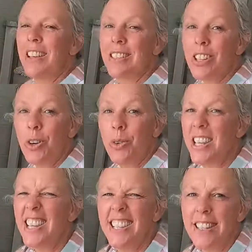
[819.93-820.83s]
So
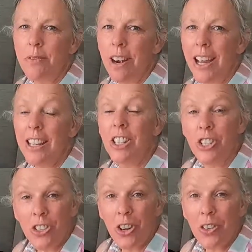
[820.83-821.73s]
easy, right?
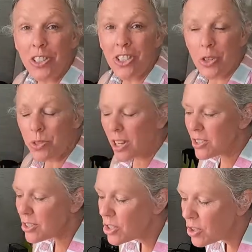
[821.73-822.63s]
Did you notice she was
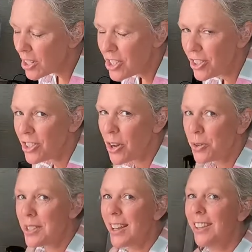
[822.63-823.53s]
also stretching her
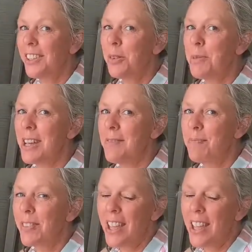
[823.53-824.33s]
nose out a little bit?